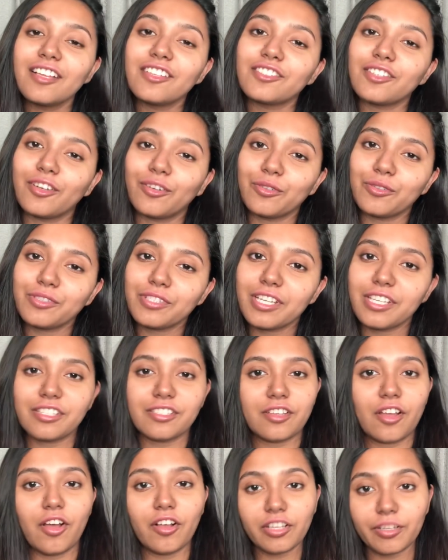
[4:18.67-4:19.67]
So
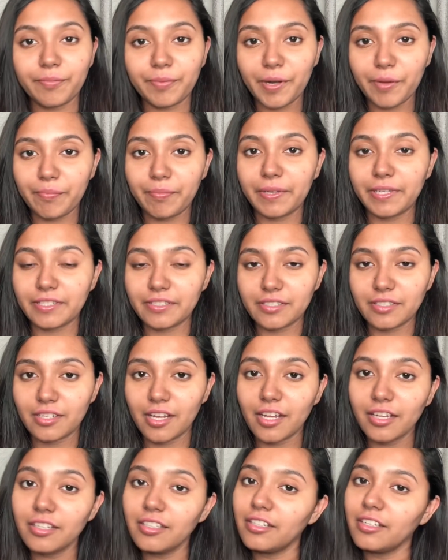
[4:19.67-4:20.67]
since all the prep is
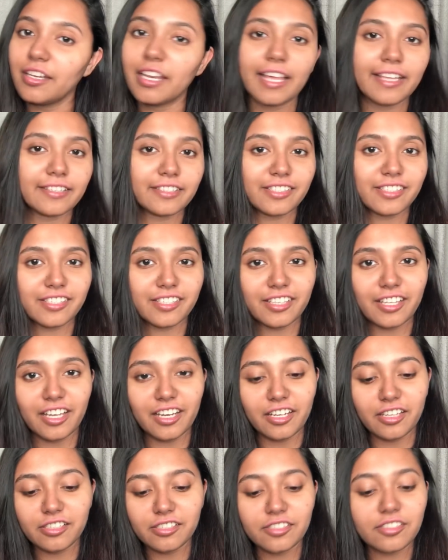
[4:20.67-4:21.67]
done, let's
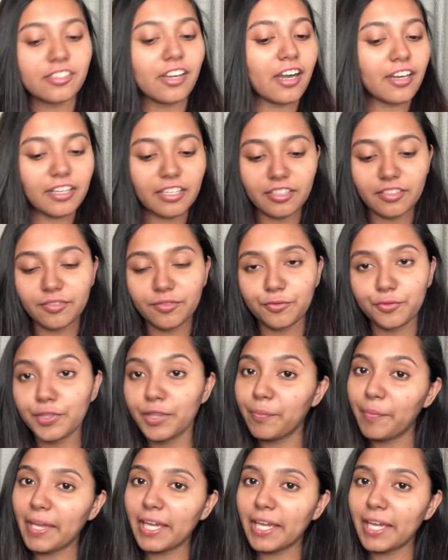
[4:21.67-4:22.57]
get started with the